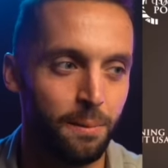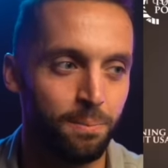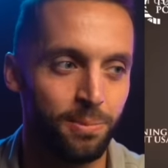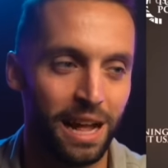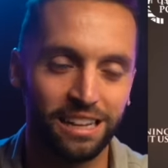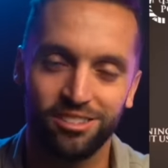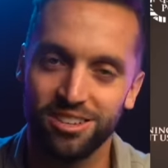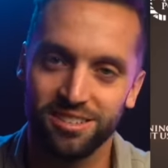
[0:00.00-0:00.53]

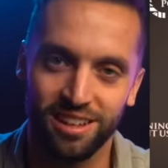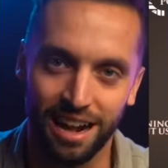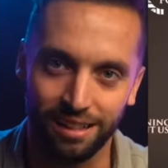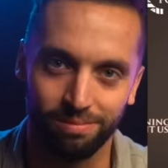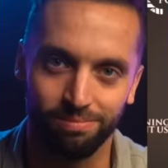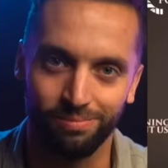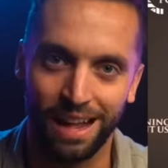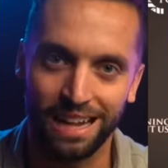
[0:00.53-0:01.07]
That's just
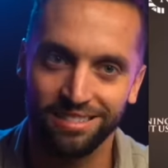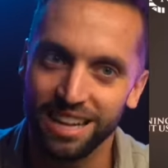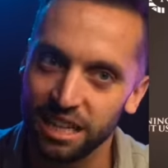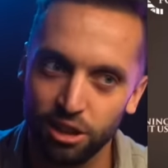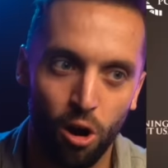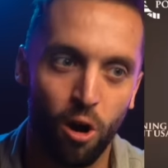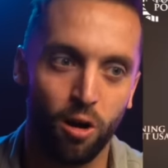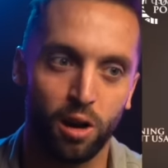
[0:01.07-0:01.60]
not, that's not
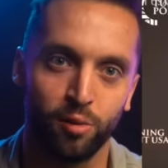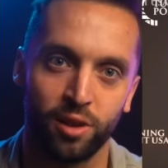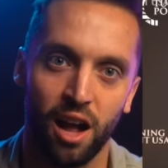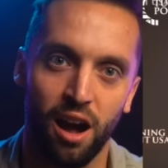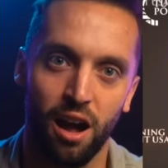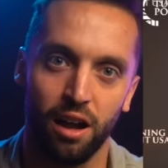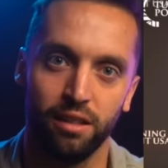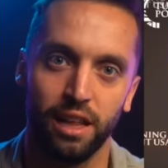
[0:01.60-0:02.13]
the heart of
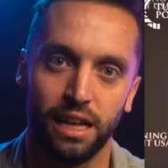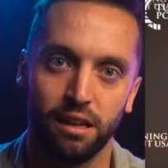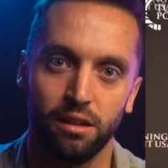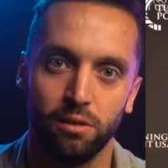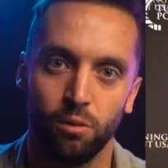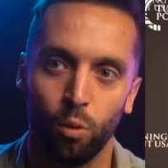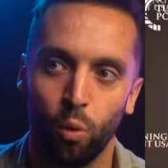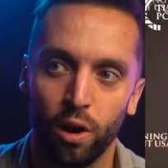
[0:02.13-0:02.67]
God. Like,
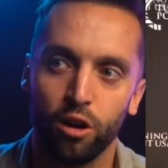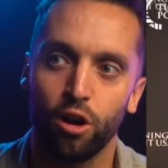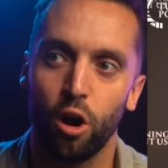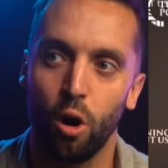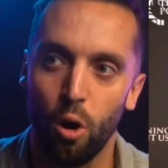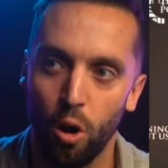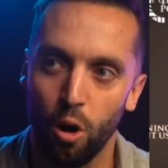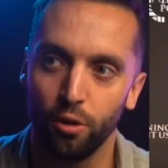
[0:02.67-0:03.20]
we're
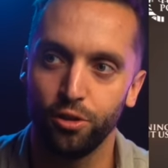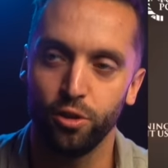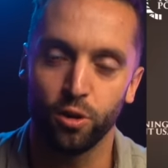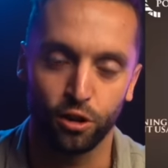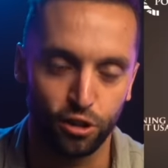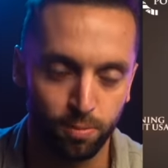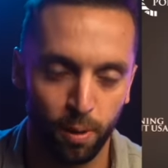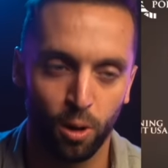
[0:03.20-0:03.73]
called to
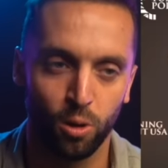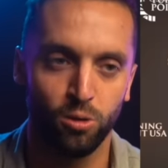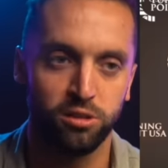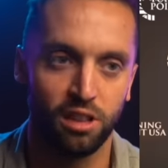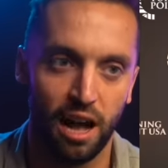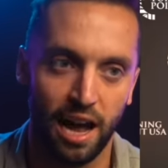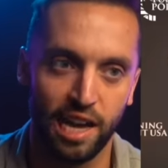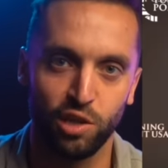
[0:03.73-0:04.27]
expose
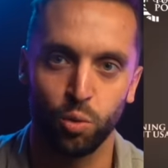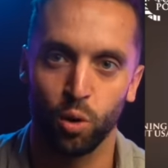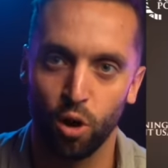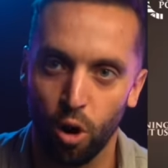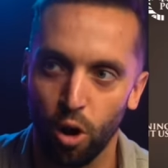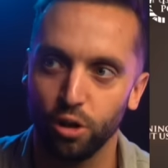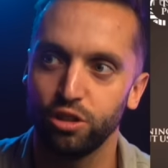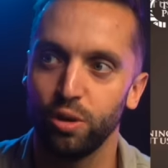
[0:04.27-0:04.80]
lies. We're
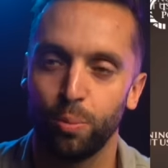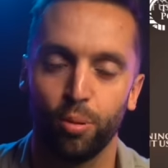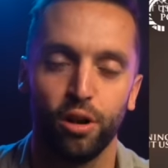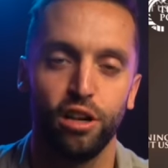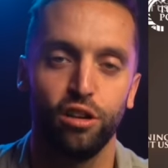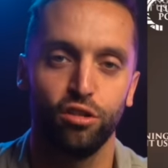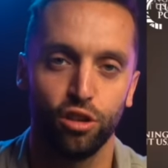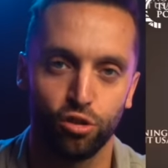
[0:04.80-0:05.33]
called to
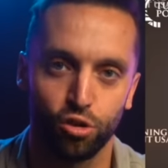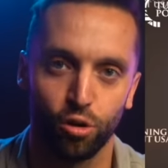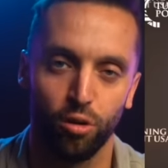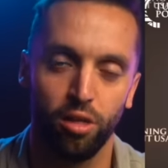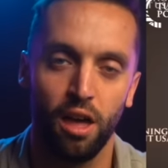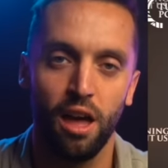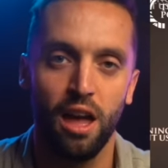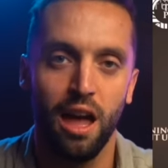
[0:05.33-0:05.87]
preach the truth,
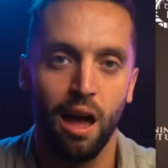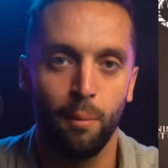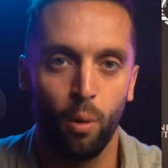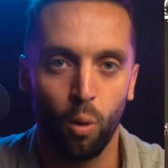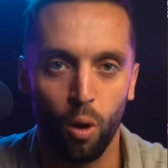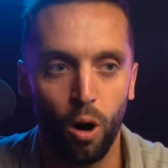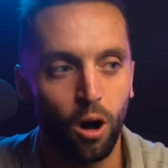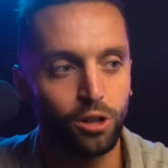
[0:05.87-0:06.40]
but
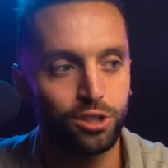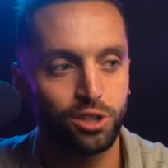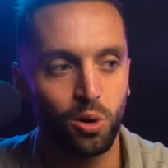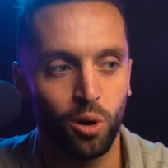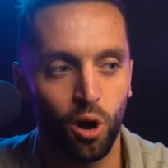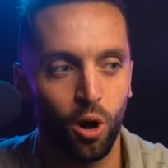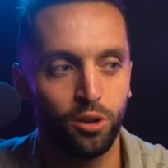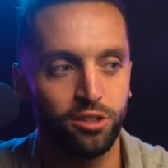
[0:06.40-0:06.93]
we're also
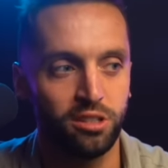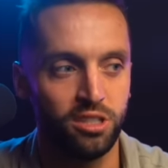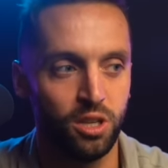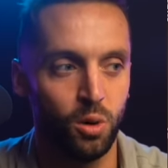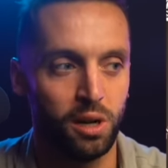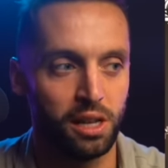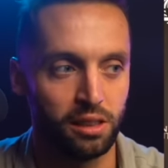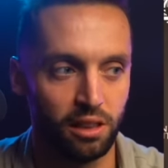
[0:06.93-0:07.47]
called to
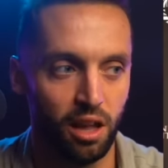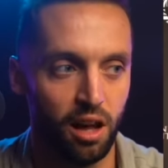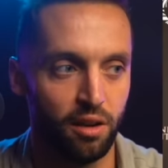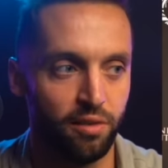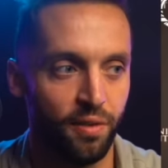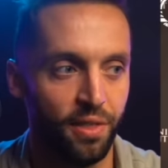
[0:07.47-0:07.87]
do it in love.